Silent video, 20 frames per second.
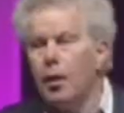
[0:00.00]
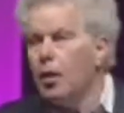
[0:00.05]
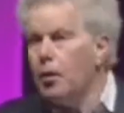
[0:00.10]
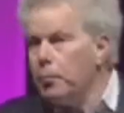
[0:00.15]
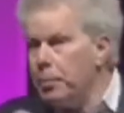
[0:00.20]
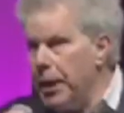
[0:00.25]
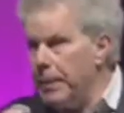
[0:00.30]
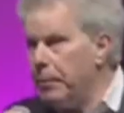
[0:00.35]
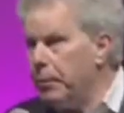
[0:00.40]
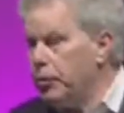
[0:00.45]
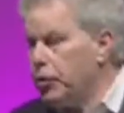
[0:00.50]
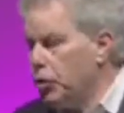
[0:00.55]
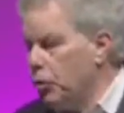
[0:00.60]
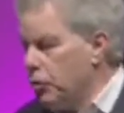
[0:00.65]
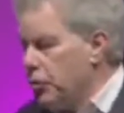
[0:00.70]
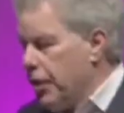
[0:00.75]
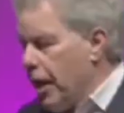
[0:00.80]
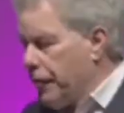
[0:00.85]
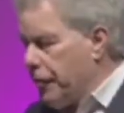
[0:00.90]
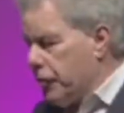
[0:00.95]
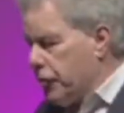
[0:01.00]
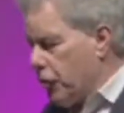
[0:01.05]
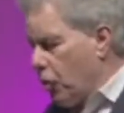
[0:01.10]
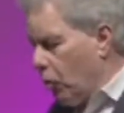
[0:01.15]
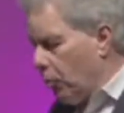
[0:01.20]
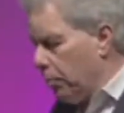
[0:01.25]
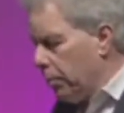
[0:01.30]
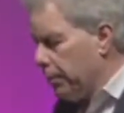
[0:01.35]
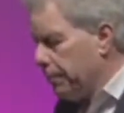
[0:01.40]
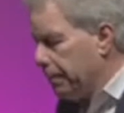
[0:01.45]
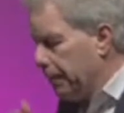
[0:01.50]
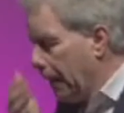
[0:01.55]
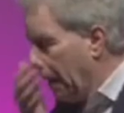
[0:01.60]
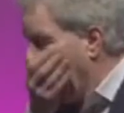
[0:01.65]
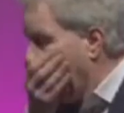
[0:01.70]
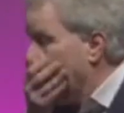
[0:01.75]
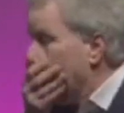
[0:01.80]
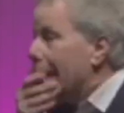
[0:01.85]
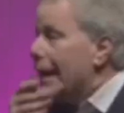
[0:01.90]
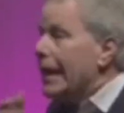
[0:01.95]
people who chose stethoscope.
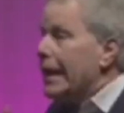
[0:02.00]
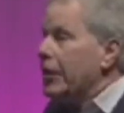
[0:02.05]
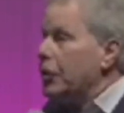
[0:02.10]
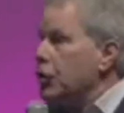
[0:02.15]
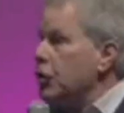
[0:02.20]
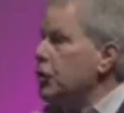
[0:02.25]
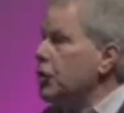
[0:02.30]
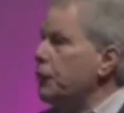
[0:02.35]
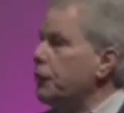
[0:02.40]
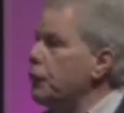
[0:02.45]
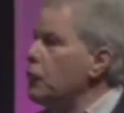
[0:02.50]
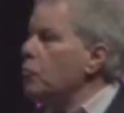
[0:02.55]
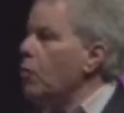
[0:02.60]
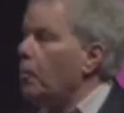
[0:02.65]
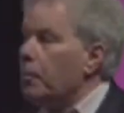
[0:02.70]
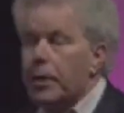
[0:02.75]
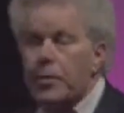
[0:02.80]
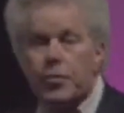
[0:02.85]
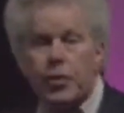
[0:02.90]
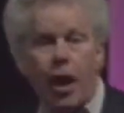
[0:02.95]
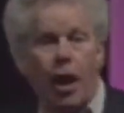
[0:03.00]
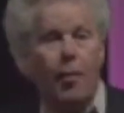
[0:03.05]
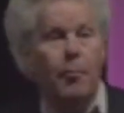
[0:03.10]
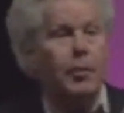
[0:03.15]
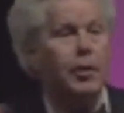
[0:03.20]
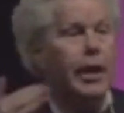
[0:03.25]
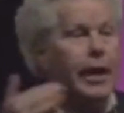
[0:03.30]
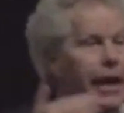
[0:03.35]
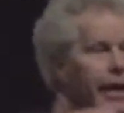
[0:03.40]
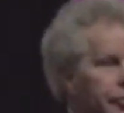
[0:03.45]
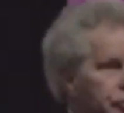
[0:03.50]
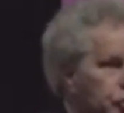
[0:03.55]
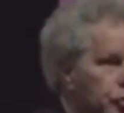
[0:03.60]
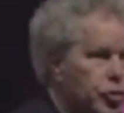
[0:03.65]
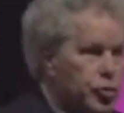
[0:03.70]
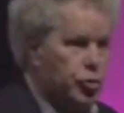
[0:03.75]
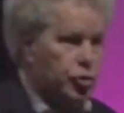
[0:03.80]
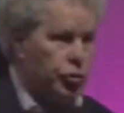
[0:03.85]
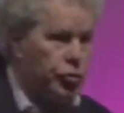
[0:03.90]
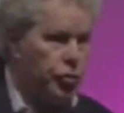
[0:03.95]
In just a few moments, I'm gonna ask you to
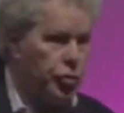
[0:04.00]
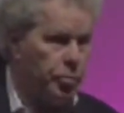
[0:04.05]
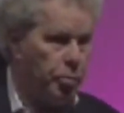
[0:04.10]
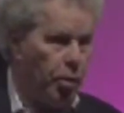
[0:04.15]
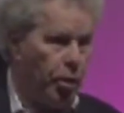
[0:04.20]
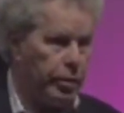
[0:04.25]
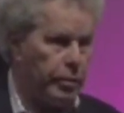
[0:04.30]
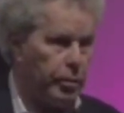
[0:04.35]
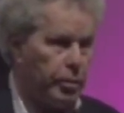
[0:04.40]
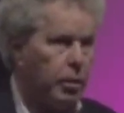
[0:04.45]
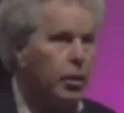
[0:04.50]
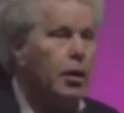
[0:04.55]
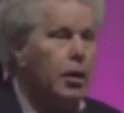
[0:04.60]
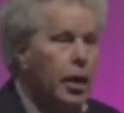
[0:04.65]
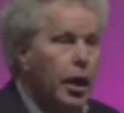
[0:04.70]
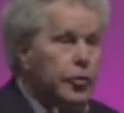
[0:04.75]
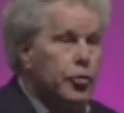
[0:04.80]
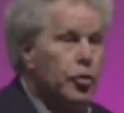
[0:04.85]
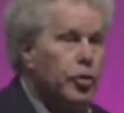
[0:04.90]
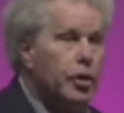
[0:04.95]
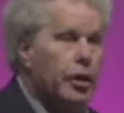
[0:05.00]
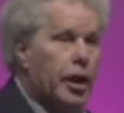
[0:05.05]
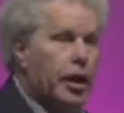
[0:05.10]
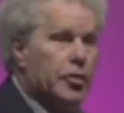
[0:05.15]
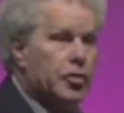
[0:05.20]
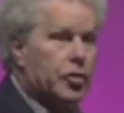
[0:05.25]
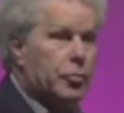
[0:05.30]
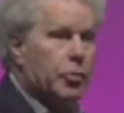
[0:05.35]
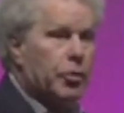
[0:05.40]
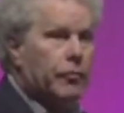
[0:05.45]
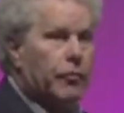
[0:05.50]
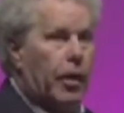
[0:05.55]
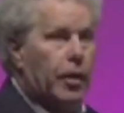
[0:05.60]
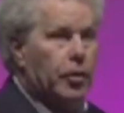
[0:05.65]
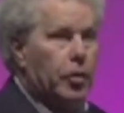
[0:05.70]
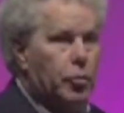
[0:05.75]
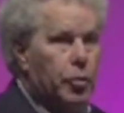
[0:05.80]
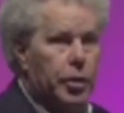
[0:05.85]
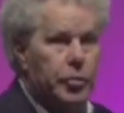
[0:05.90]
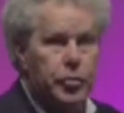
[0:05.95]
turn to your partner, and you're gonna ask them the
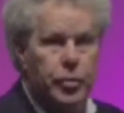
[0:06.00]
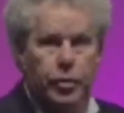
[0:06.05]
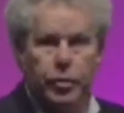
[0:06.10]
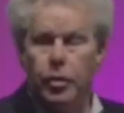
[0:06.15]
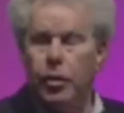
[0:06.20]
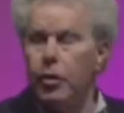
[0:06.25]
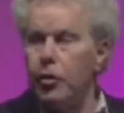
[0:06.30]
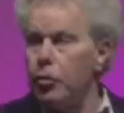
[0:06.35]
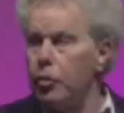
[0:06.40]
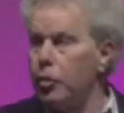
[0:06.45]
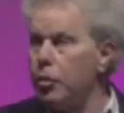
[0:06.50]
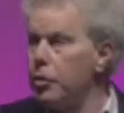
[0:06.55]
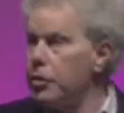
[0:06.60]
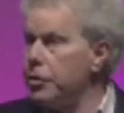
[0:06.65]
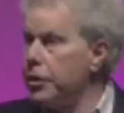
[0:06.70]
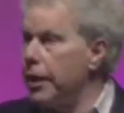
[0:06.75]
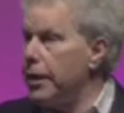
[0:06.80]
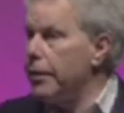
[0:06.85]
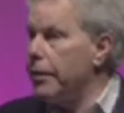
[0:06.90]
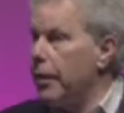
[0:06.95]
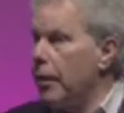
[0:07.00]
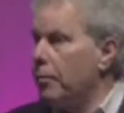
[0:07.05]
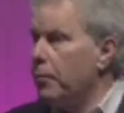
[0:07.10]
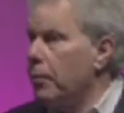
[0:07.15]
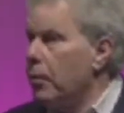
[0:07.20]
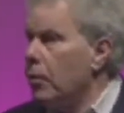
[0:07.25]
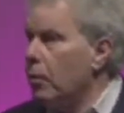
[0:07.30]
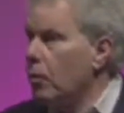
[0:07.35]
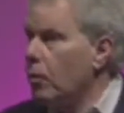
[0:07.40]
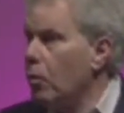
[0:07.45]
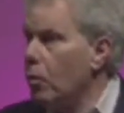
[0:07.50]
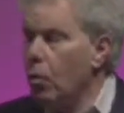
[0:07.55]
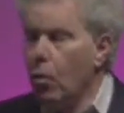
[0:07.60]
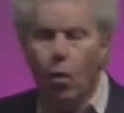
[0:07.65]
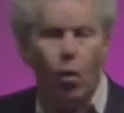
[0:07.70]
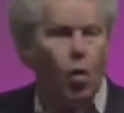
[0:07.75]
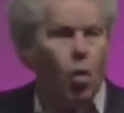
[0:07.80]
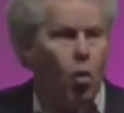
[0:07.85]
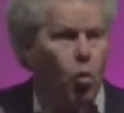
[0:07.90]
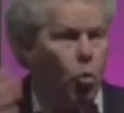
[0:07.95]
following question. You're gonna say to them,
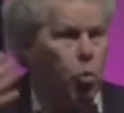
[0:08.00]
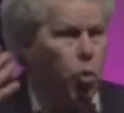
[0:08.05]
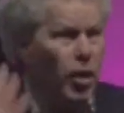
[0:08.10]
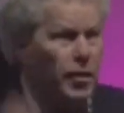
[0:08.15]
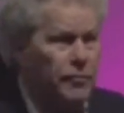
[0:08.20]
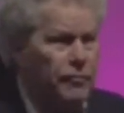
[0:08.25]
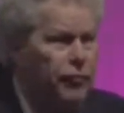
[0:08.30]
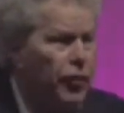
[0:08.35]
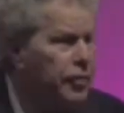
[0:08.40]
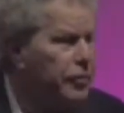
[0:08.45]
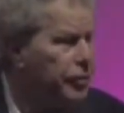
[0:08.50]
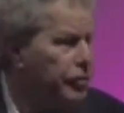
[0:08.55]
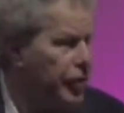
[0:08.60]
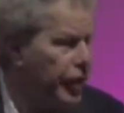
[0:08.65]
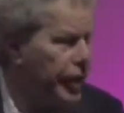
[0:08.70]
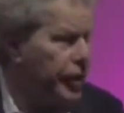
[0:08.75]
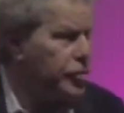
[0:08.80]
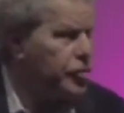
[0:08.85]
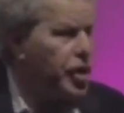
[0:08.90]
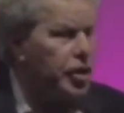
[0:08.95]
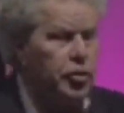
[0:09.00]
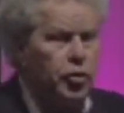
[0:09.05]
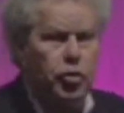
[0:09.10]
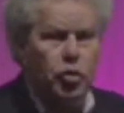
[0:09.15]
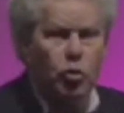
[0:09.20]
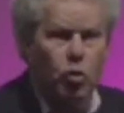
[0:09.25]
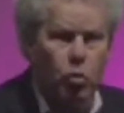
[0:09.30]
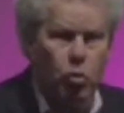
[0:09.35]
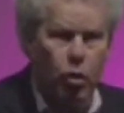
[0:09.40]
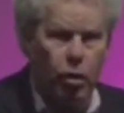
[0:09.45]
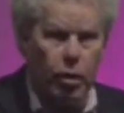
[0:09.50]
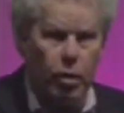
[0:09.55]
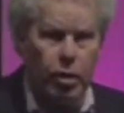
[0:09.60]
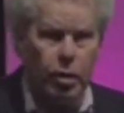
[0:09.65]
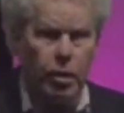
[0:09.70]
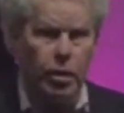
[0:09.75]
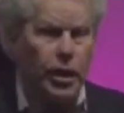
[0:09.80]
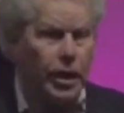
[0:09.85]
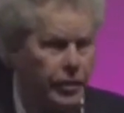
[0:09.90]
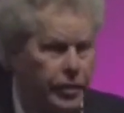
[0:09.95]
what fun things can you do at work
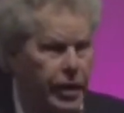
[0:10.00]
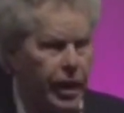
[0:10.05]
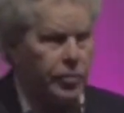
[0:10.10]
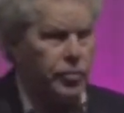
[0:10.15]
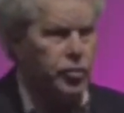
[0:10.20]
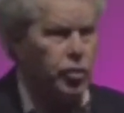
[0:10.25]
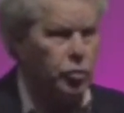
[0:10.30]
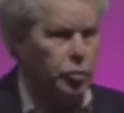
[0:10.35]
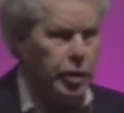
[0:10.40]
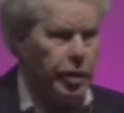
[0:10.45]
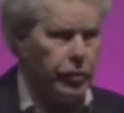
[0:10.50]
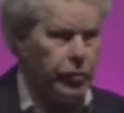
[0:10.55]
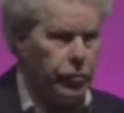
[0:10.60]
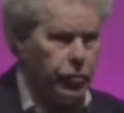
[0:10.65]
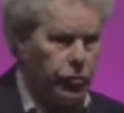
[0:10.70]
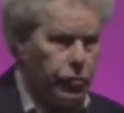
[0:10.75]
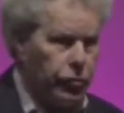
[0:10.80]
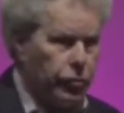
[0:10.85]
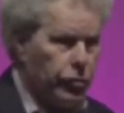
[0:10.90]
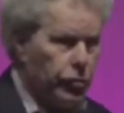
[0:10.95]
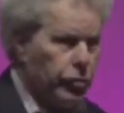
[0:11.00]
in the next 2 weeks?